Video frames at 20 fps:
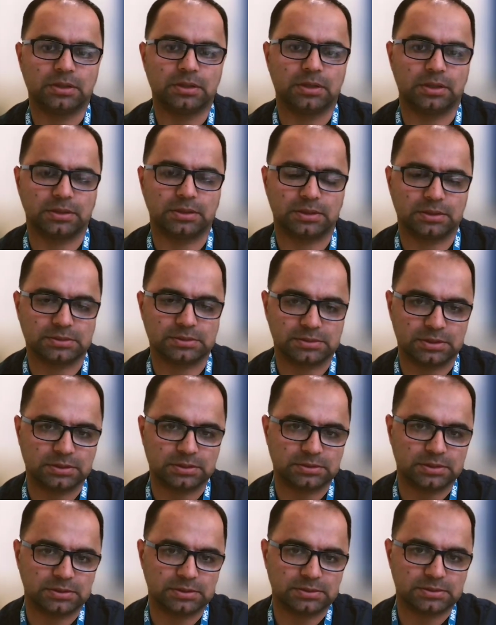and
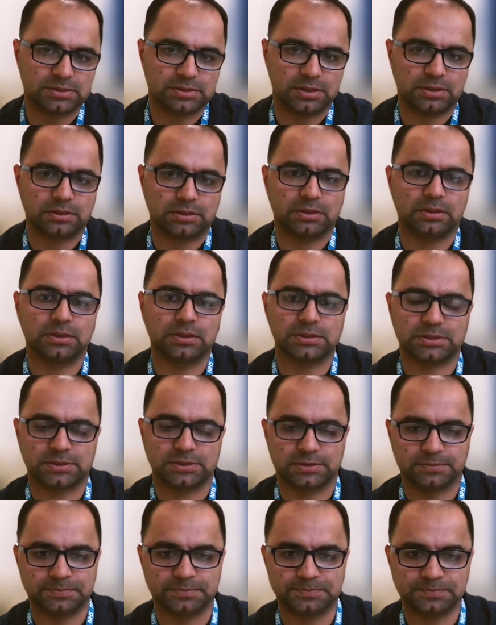consultants and ask
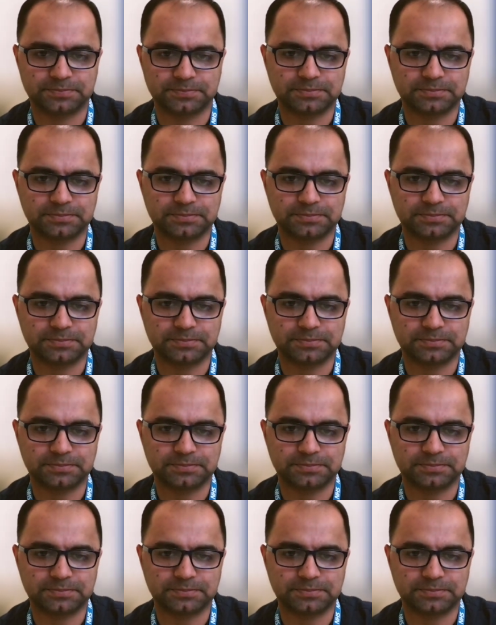them.